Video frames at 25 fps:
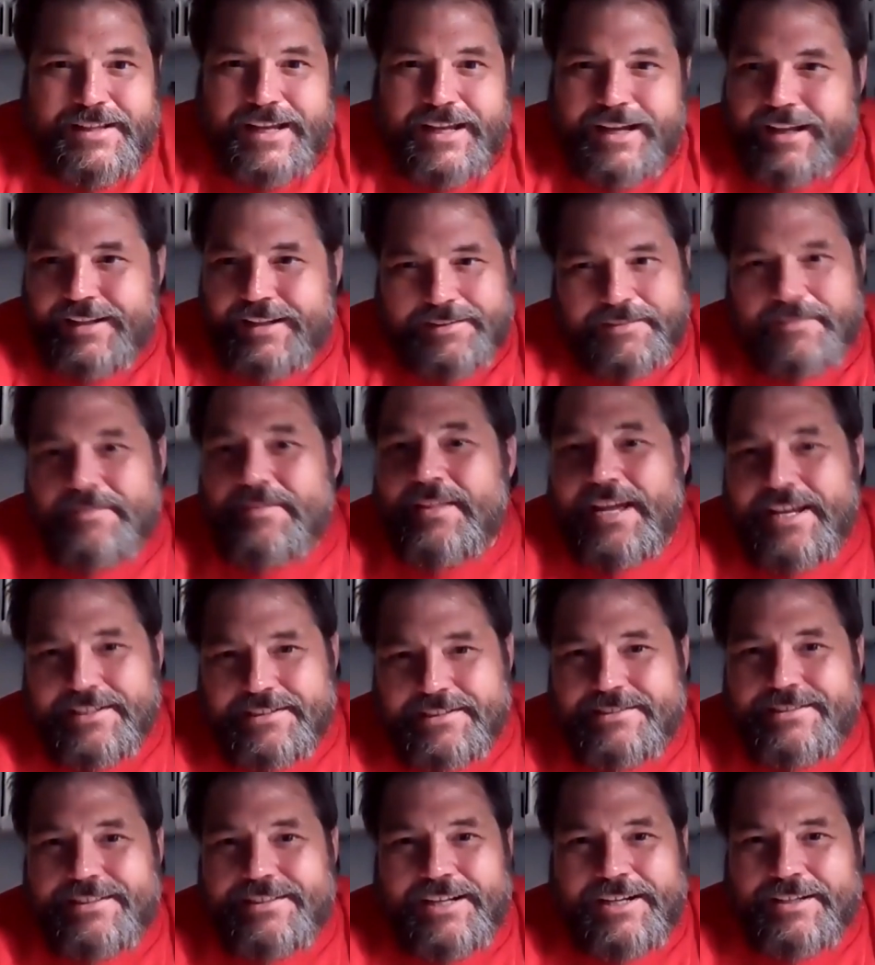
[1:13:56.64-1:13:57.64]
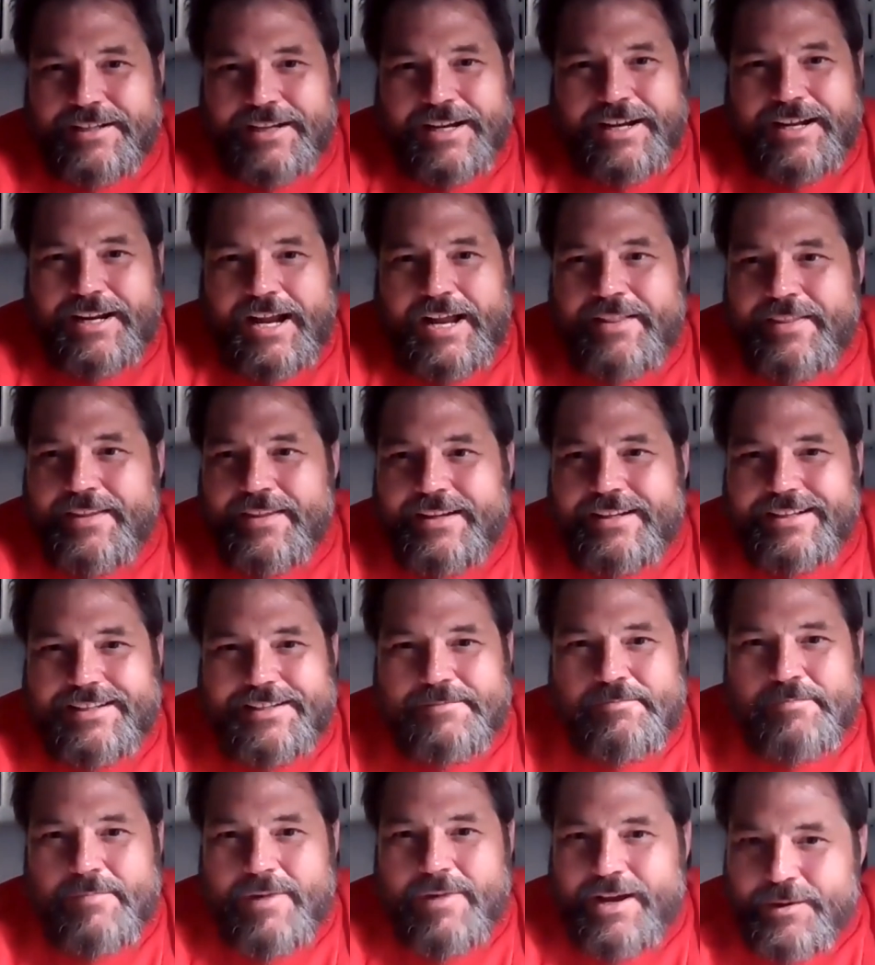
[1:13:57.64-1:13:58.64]
Thanks. I think
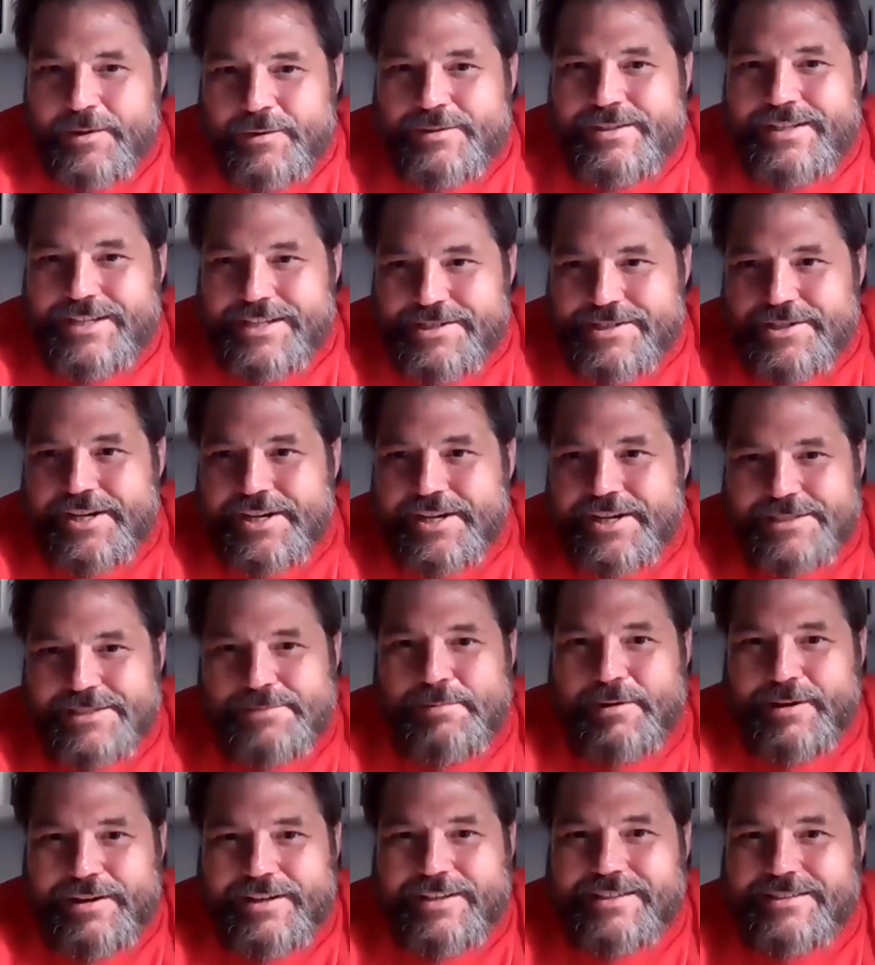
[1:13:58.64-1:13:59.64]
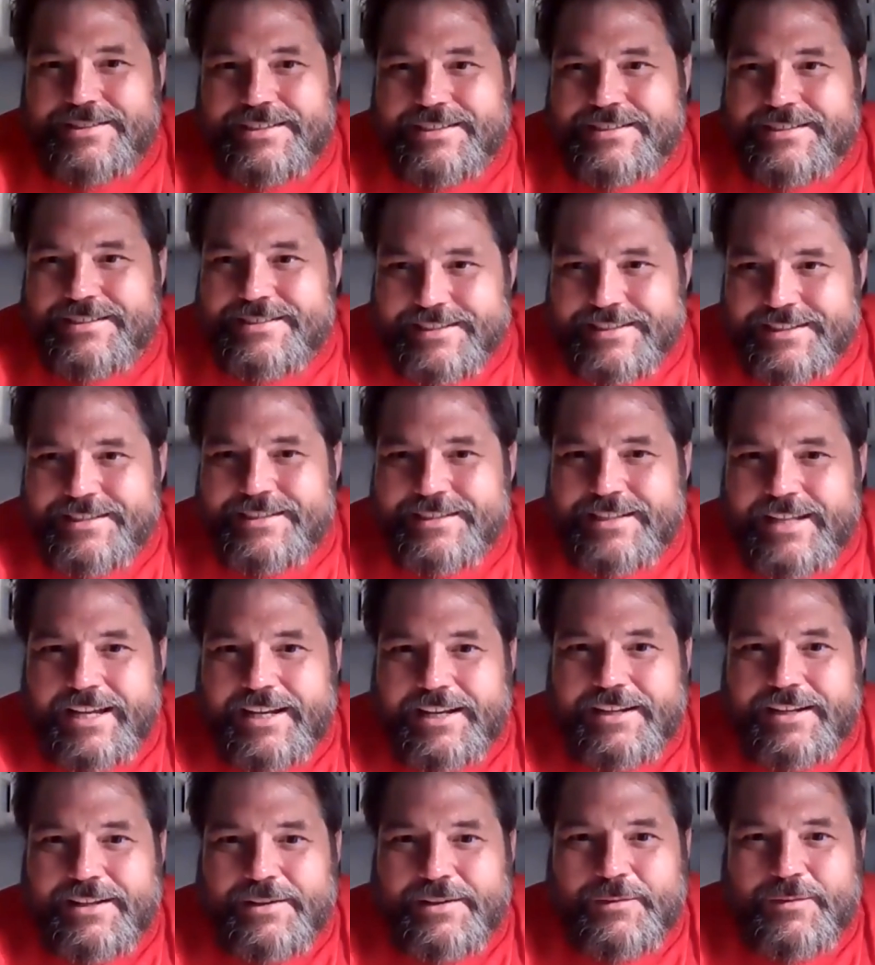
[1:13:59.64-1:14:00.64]
my own teaching experience is
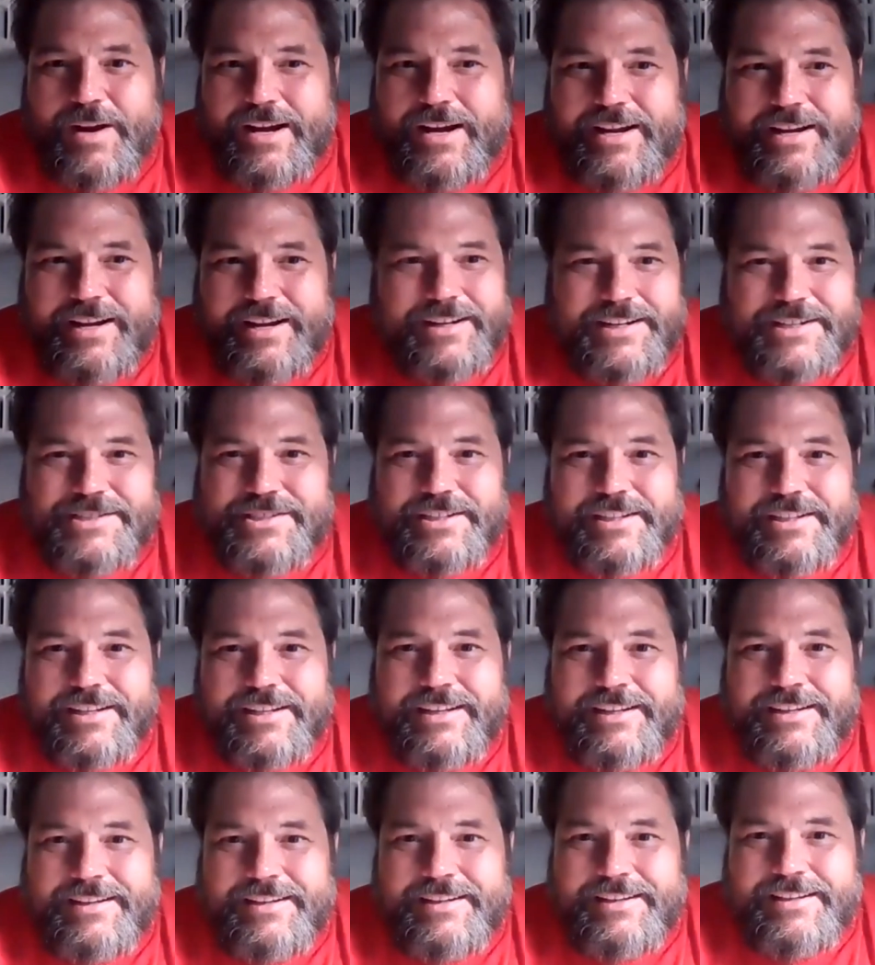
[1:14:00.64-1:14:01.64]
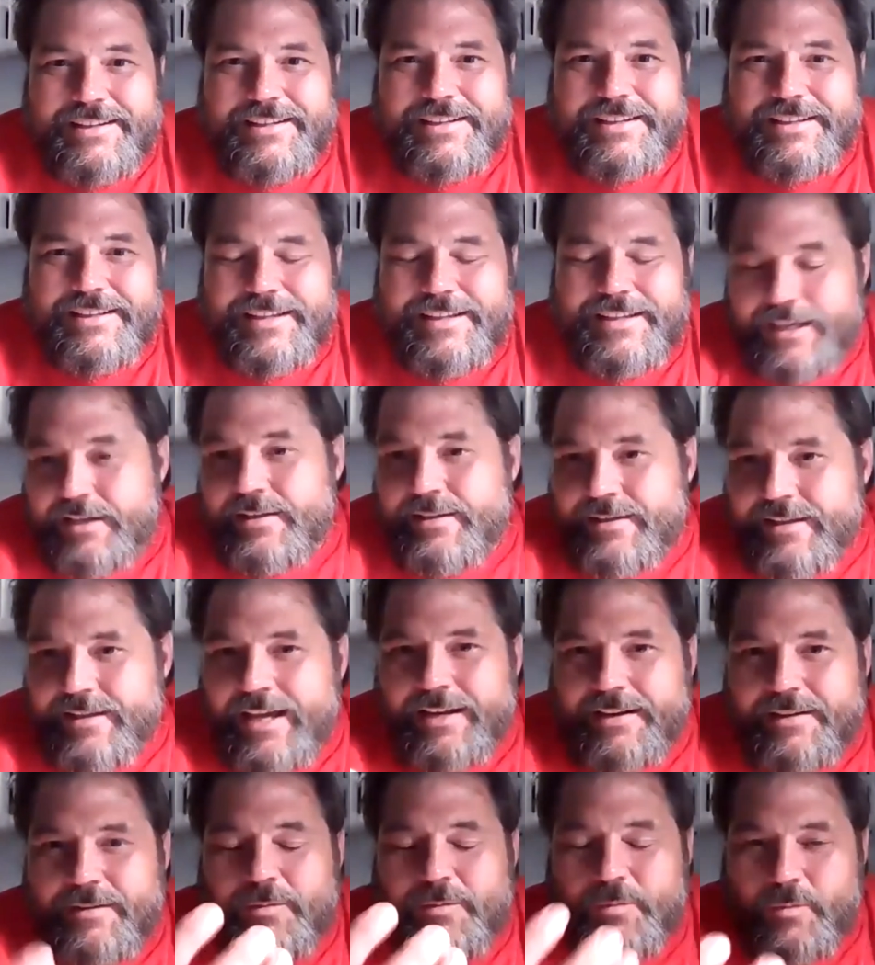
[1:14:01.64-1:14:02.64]
that the recognition
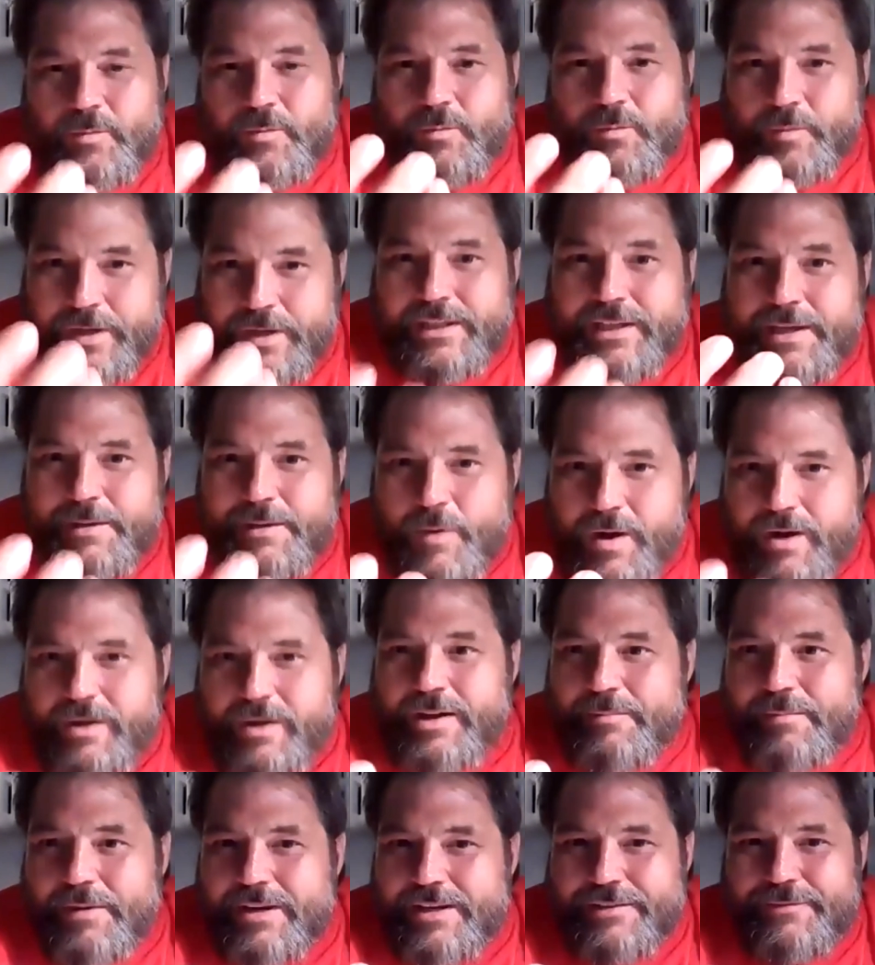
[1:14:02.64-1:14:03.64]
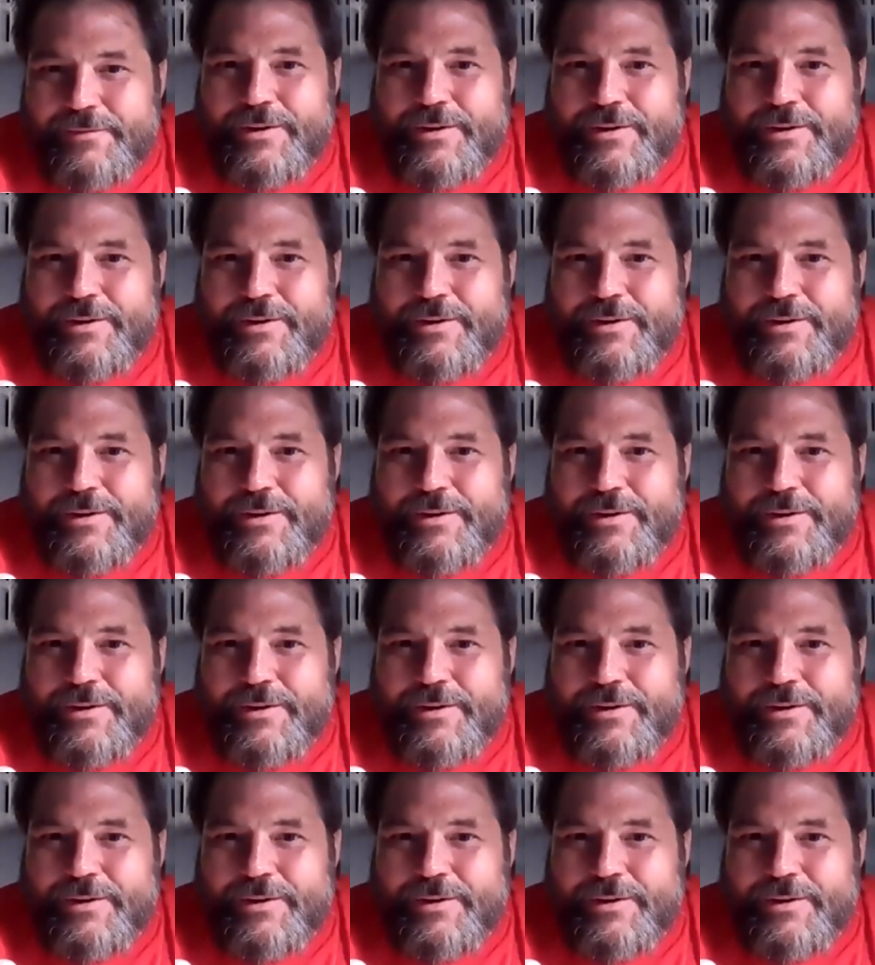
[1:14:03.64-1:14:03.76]
that really welcoming